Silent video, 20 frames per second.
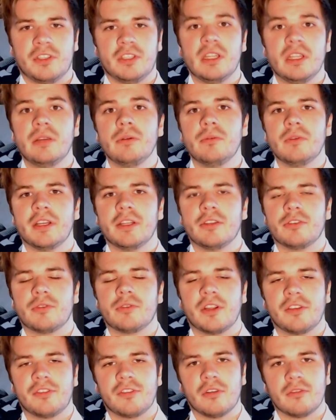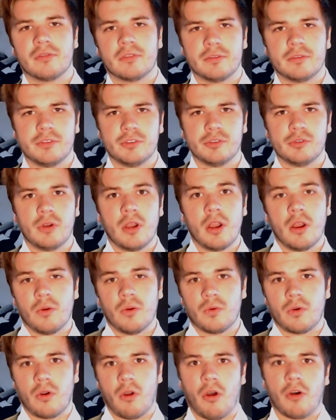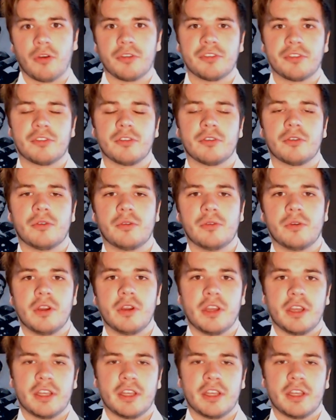new interest overview, we're also